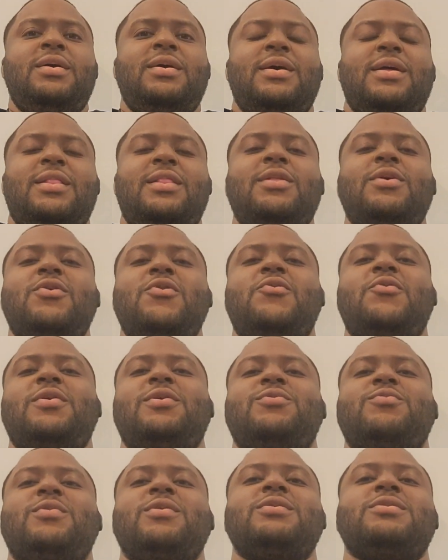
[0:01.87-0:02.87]
Hello
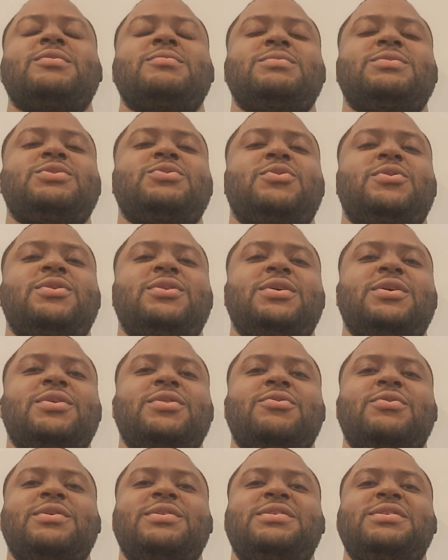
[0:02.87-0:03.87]
and welcome to
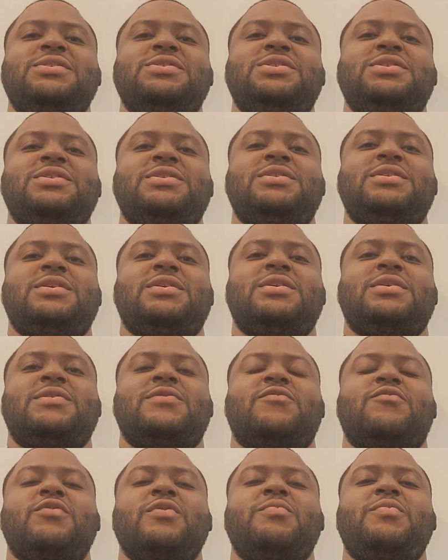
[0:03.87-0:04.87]
another edition
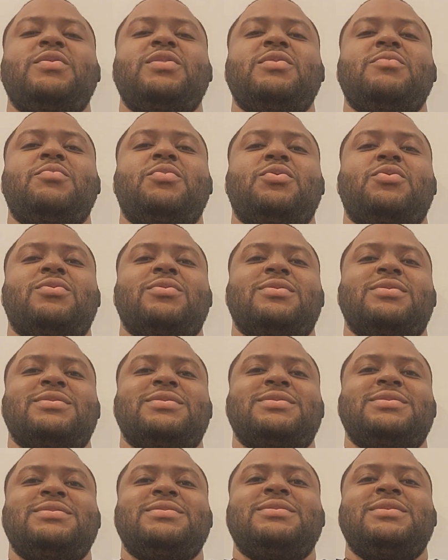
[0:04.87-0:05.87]
of Ripping the
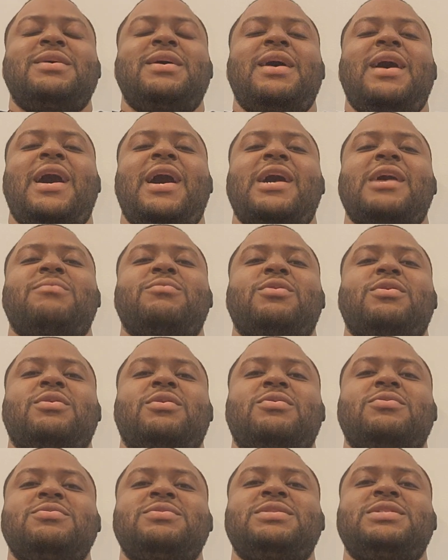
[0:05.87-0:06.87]
Boards. I'm your
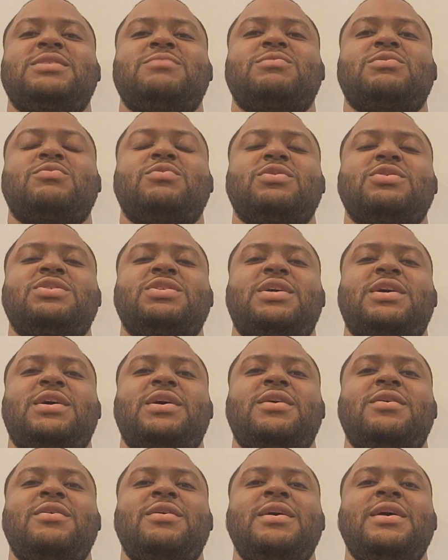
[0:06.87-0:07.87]
host, Samuel
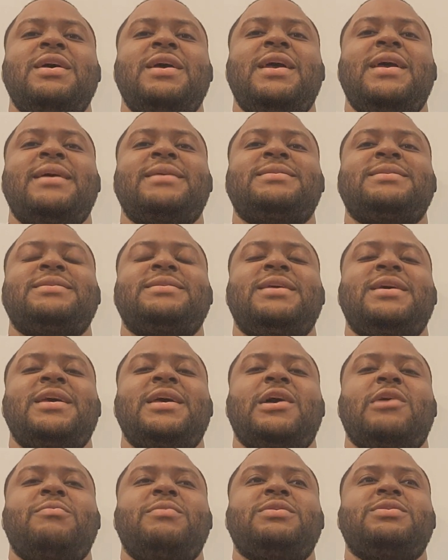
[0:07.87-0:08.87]
Wilshire, and today
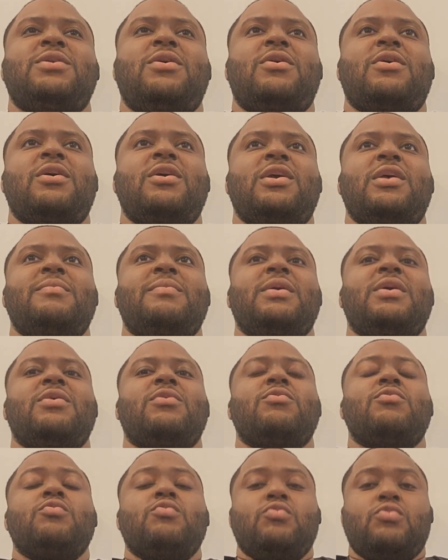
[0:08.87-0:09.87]
I'll be talking
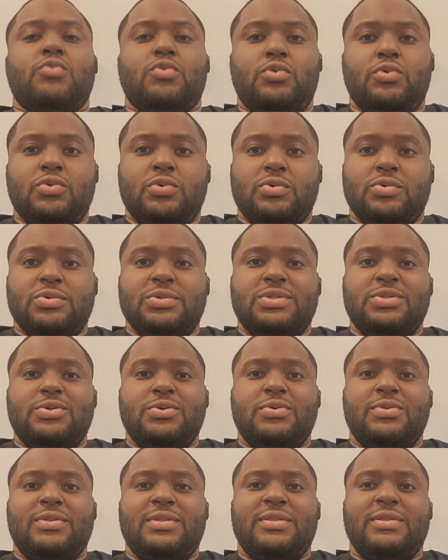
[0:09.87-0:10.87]
about rules
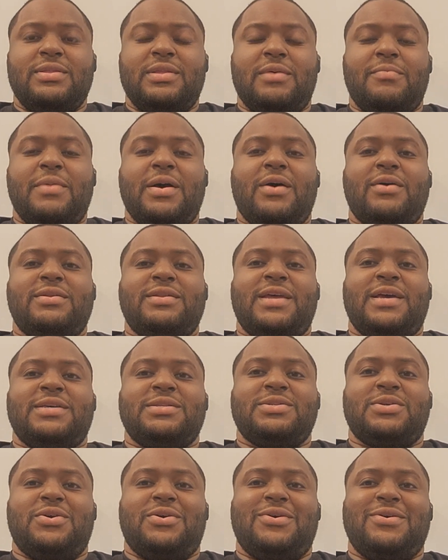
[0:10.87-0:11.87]
about
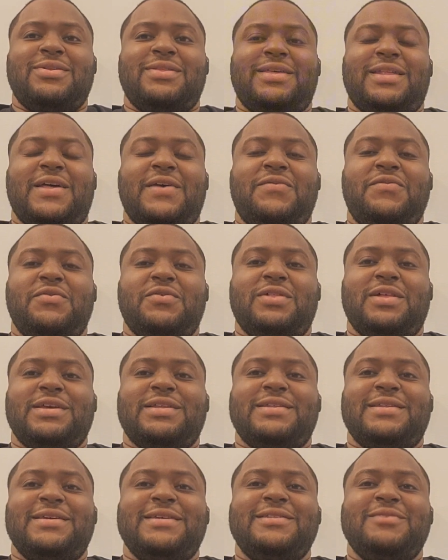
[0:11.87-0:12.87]
NASCAR that I feel
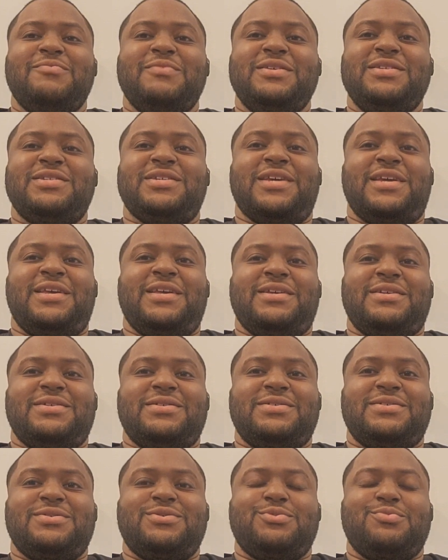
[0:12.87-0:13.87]
like need to be
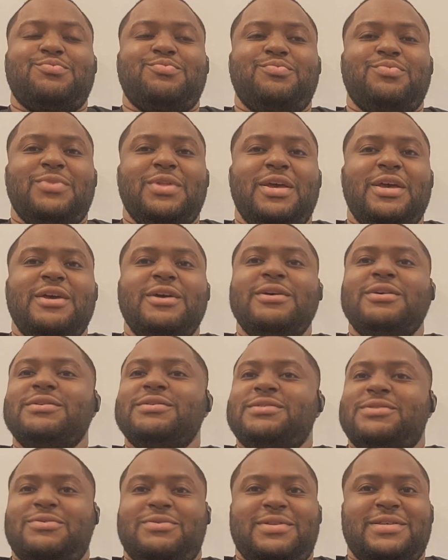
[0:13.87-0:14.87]
changed.
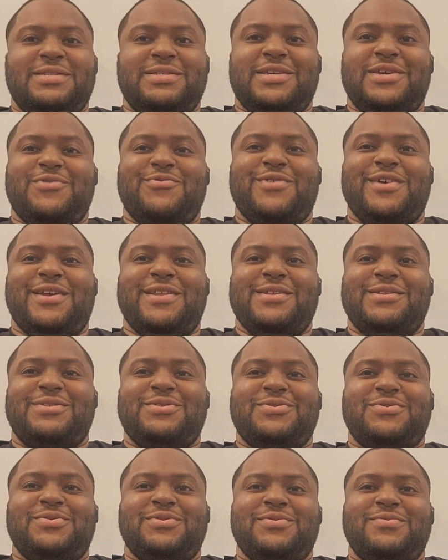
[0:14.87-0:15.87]
So let's get right
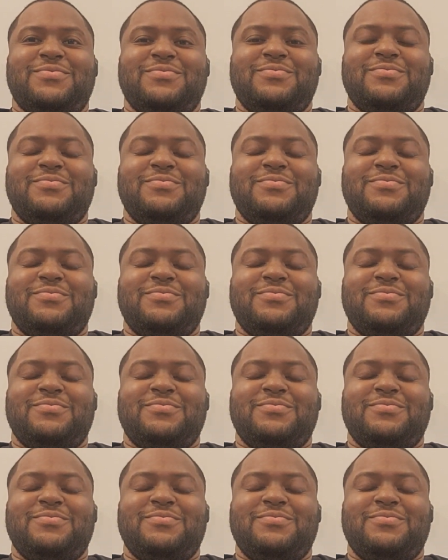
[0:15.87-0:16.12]
into it.